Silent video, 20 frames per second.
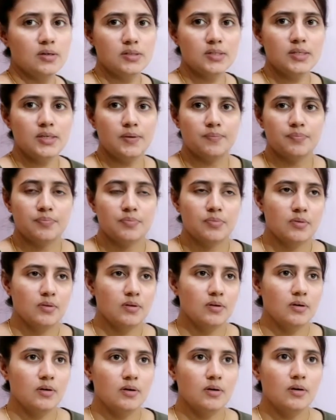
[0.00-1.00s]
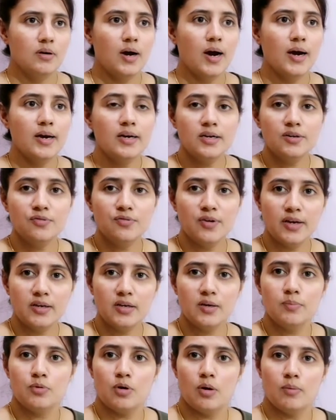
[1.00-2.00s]
See,
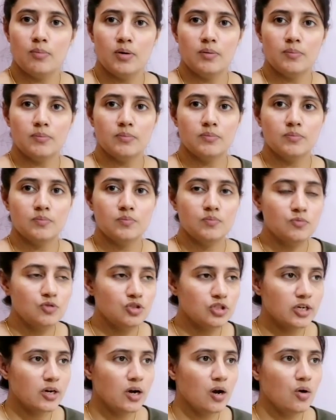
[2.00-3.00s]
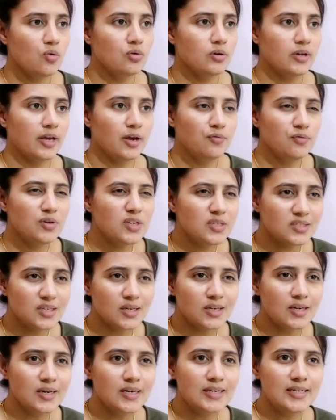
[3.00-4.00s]
identifying a problem, check out every
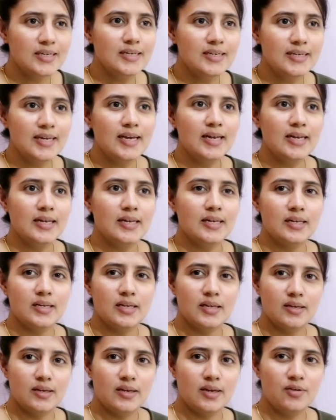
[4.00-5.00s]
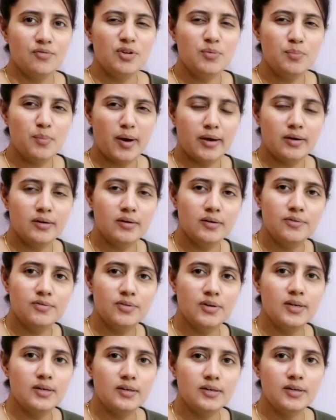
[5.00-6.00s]
single detail, every minor
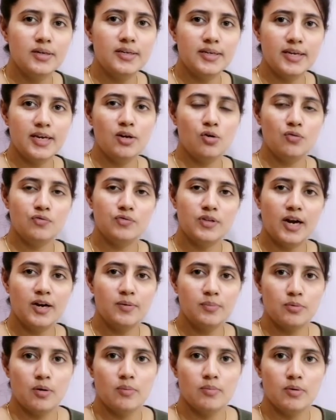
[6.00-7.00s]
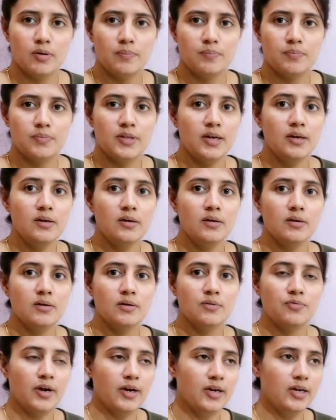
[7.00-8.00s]
detail of that problem,
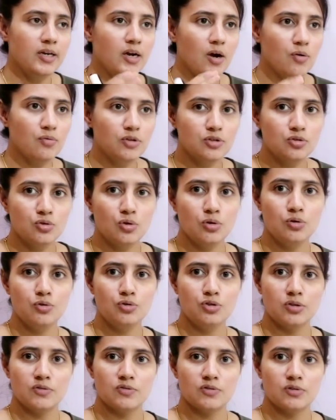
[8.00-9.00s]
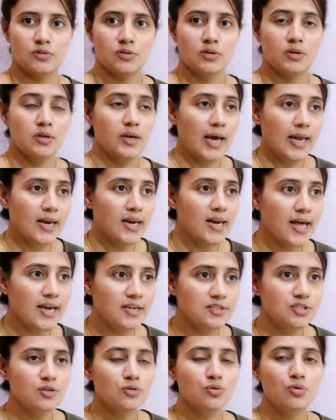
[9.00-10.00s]
then finding out the solutions,
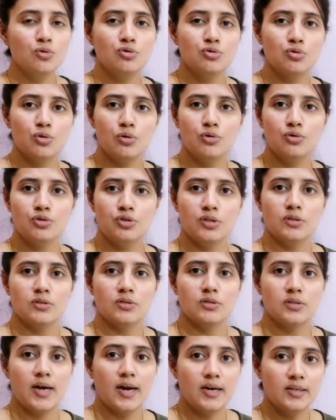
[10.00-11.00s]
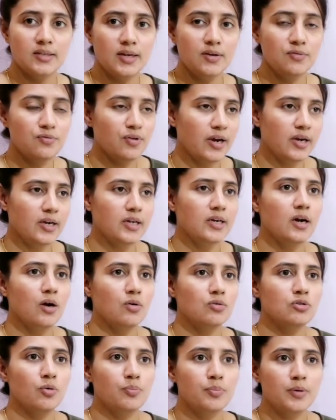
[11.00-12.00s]
analyzing those solutions, and then finding
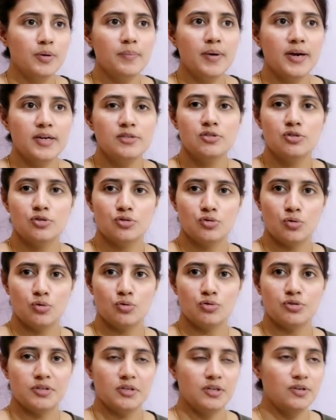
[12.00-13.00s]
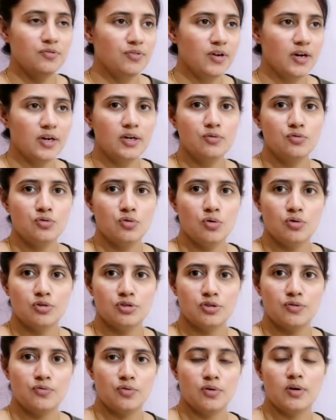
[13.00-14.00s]
out the optimized solution, effective
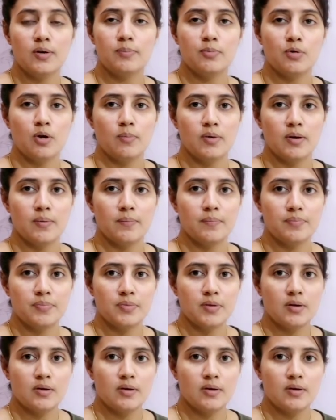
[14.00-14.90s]
solution for a problem,